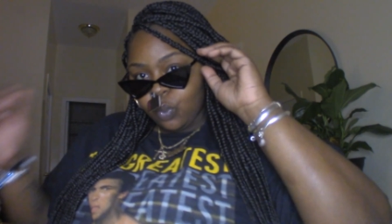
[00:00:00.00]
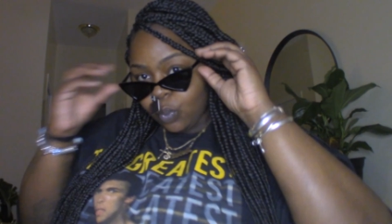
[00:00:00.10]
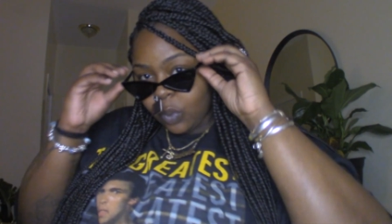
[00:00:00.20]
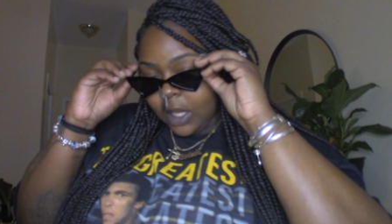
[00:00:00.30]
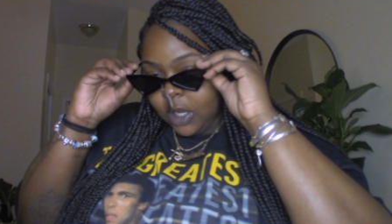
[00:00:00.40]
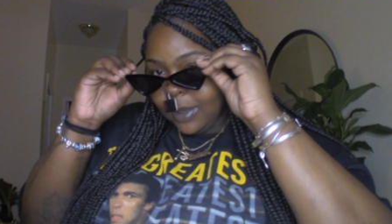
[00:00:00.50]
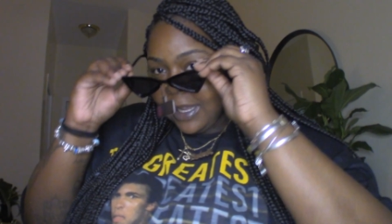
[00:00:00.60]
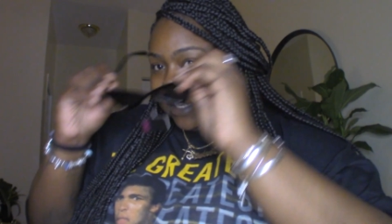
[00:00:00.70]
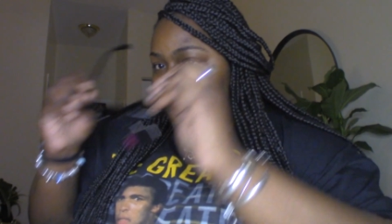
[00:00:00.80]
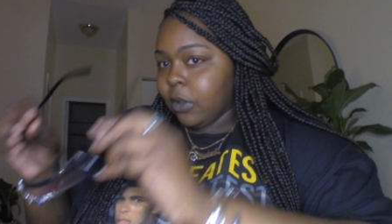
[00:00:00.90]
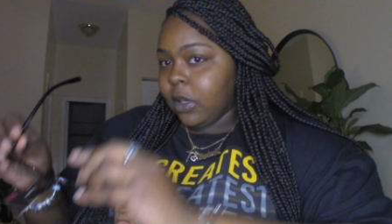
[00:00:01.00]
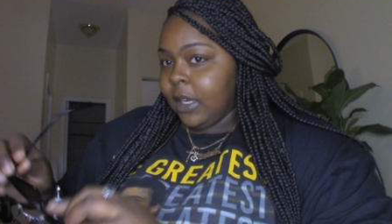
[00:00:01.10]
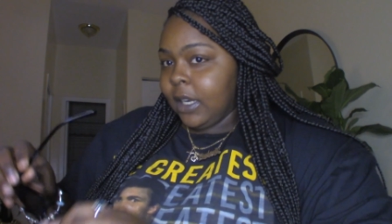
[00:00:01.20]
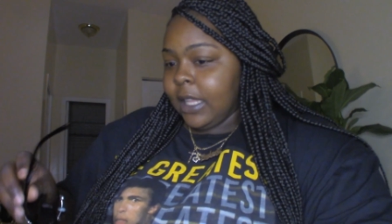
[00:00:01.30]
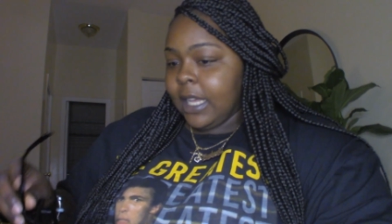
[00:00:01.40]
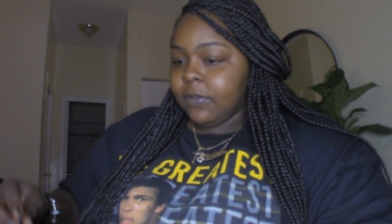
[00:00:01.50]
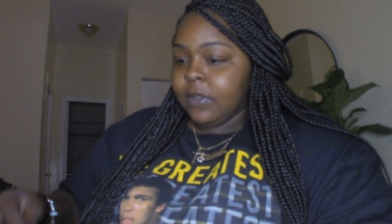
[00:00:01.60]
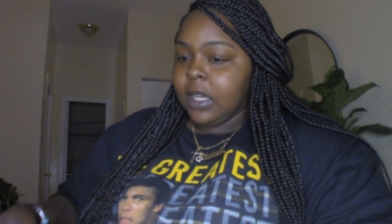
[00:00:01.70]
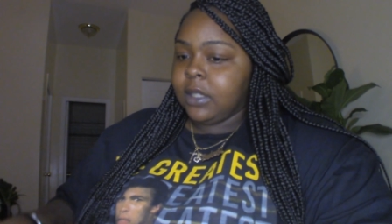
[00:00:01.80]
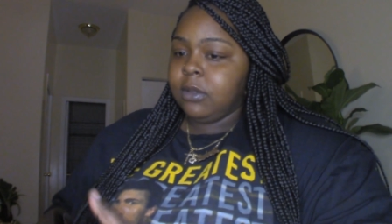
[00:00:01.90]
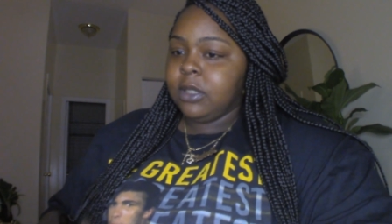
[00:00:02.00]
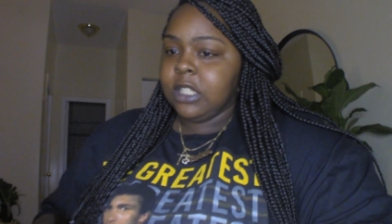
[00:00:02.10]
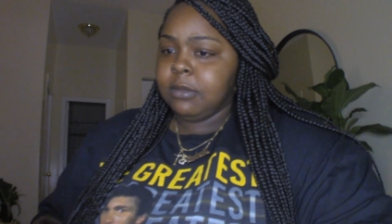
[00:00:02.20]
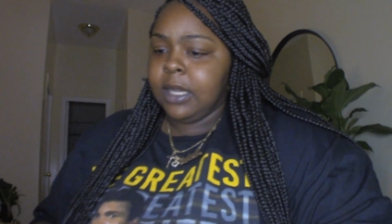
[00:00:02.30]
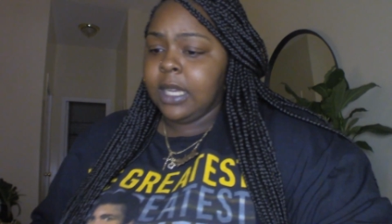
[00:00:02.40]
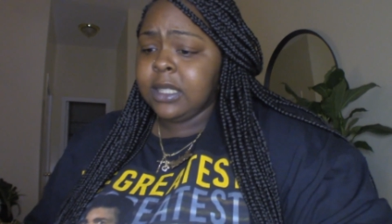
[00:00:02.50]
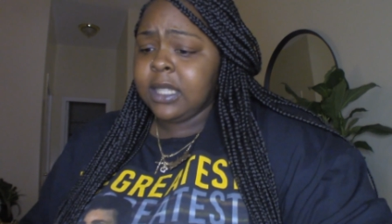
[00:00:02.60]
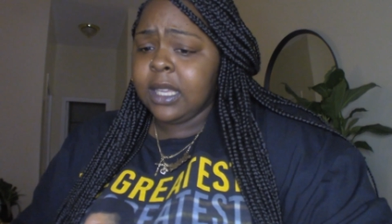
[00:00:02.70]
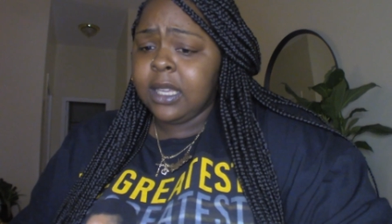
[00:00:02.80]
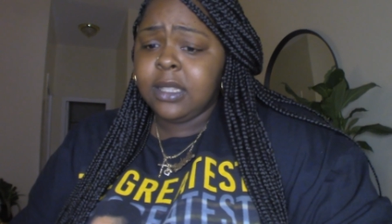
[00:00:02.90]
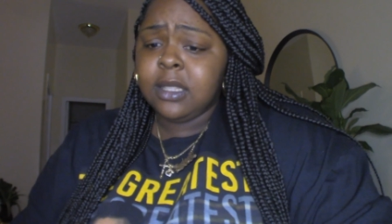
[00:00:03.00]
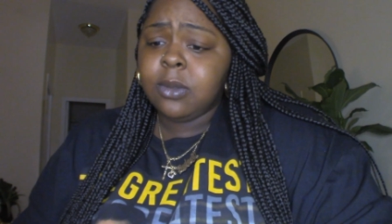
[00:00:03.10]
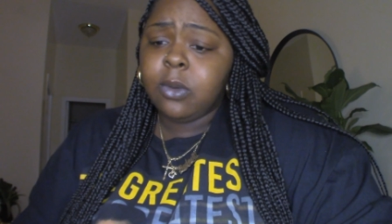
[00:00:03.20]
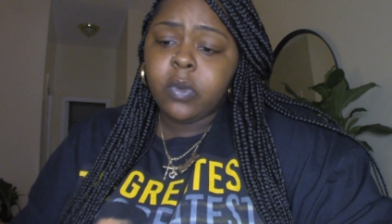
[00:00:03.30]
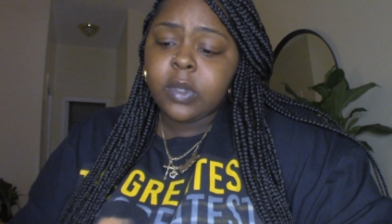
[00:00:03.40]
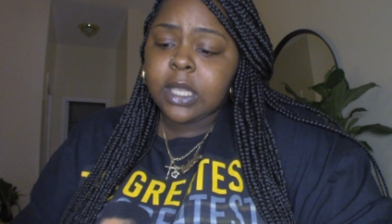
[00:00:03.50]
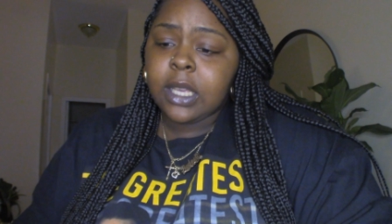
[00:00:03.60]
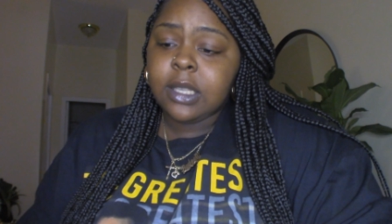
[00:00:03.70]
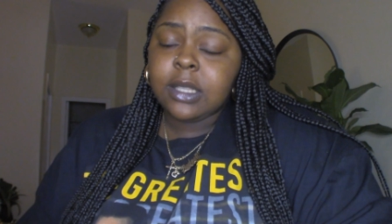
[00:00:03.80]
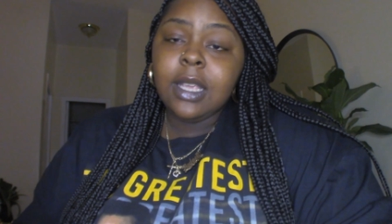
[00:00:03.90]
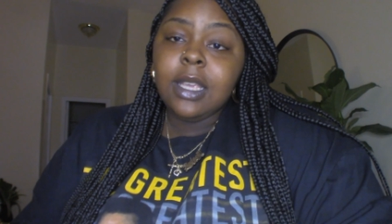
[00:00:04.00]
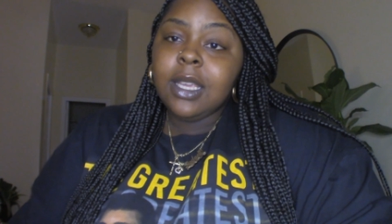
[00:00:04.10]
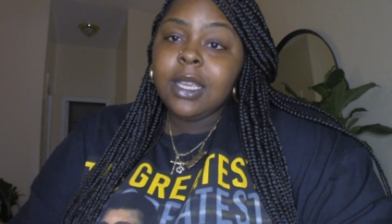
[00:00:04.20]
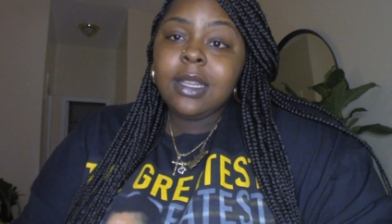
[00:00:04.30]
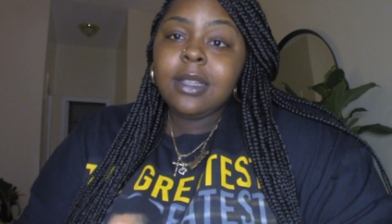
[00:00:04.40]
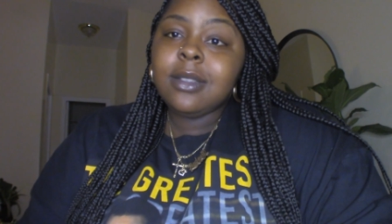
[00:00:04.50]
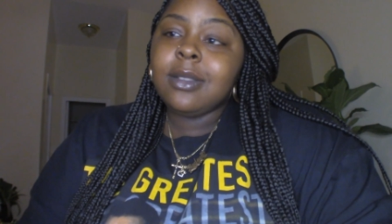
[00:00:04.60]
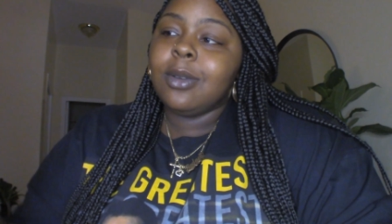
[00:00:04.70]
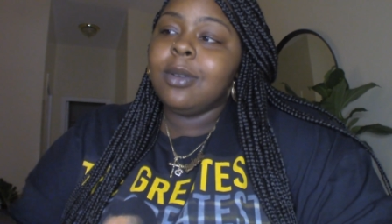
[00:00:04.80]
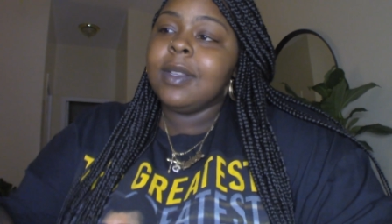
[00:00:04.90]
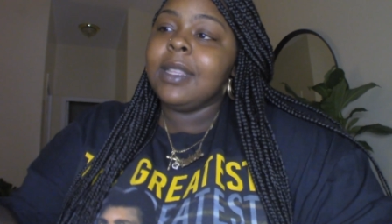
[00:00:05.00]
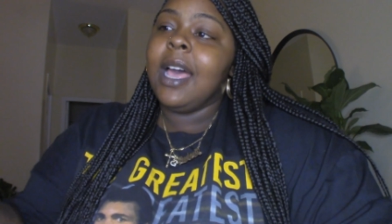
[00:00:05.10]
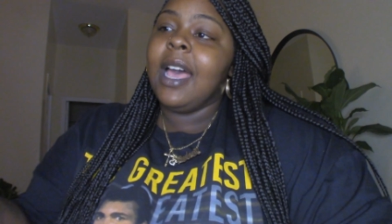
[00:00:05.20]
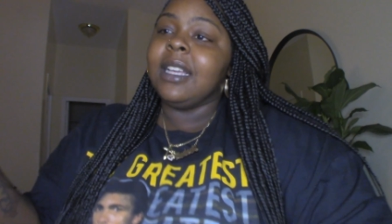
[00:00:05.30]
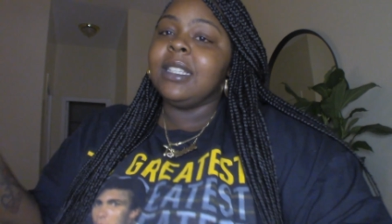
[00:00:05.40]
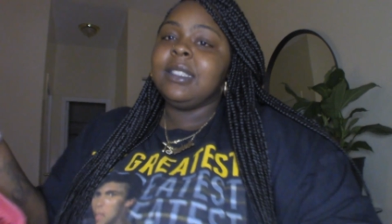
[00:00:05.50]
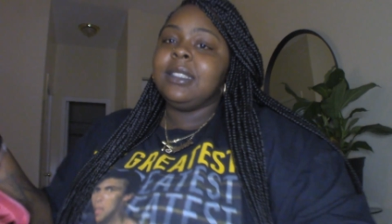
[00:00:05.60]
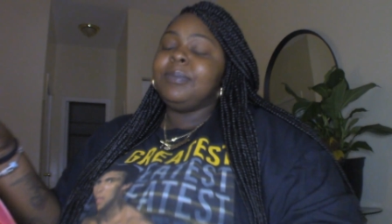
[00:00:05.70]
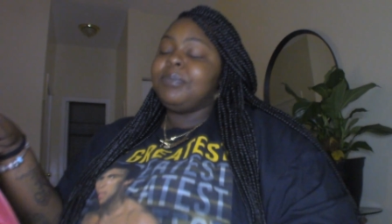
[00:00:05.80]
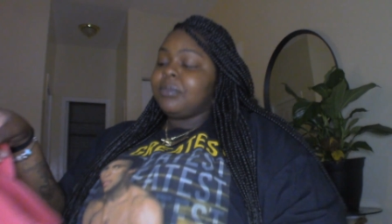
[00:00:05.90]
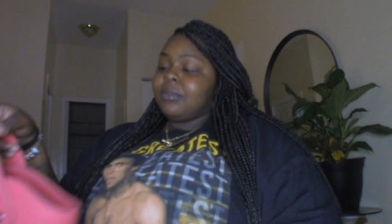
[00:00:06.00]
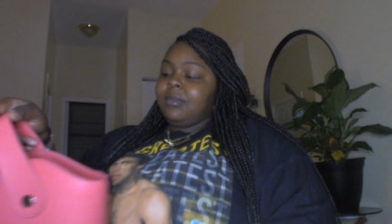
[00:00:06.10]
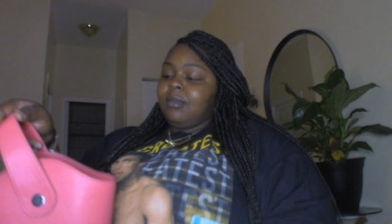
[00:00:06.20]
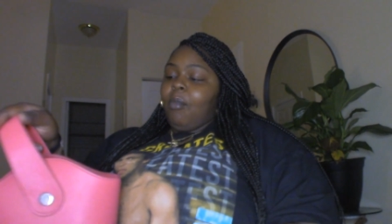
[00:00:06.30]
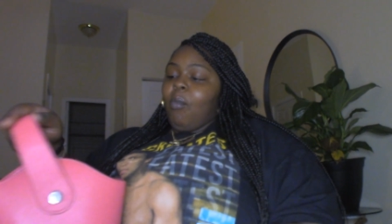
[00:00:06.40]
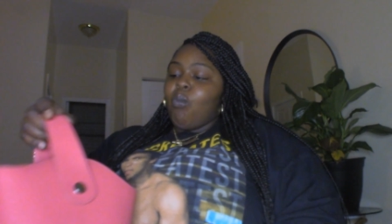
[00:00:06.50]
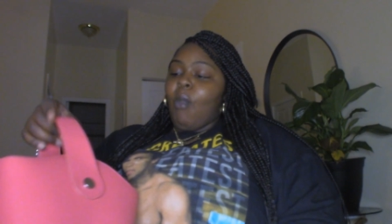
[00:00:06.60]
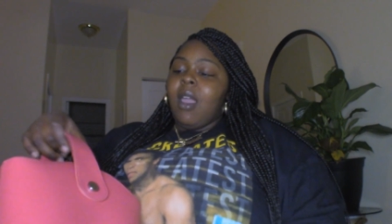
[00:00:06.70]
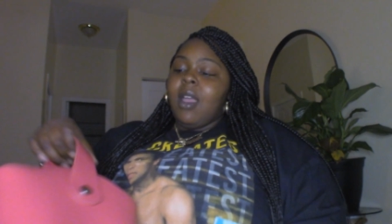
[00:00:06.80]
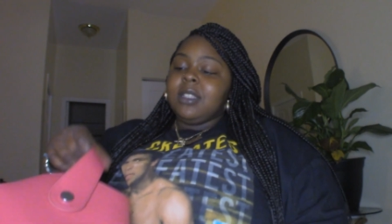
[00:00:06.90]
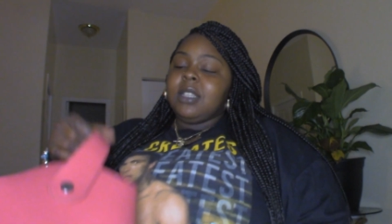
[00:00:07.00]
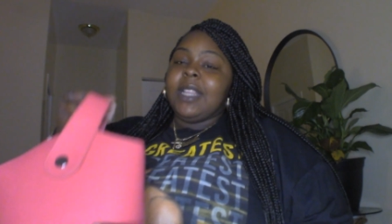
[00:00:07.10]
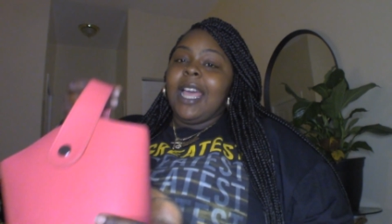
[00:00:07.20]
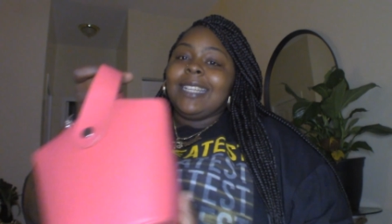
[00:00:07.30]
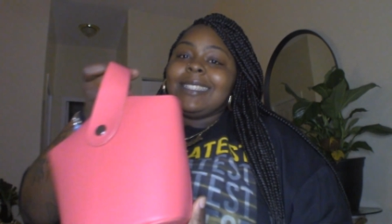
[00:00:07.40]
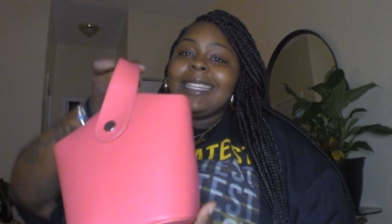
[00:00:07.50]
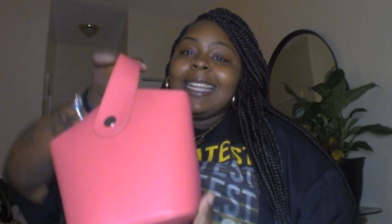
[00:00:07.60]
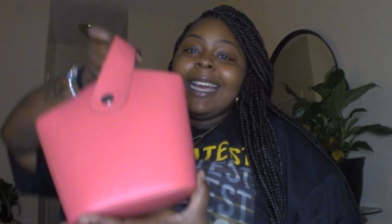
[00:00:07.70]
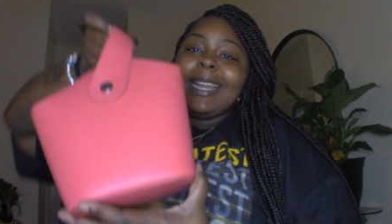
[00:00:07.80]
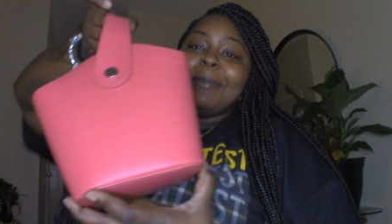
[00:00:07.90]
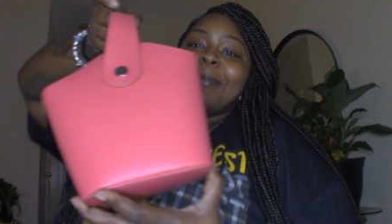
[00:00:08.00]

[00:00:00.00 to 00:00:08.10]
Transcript: I know I had this ribbon in the last vlog. Don't judge me. I just like it because it's so oversized. And it's so relaxed. So relaxed. And I got a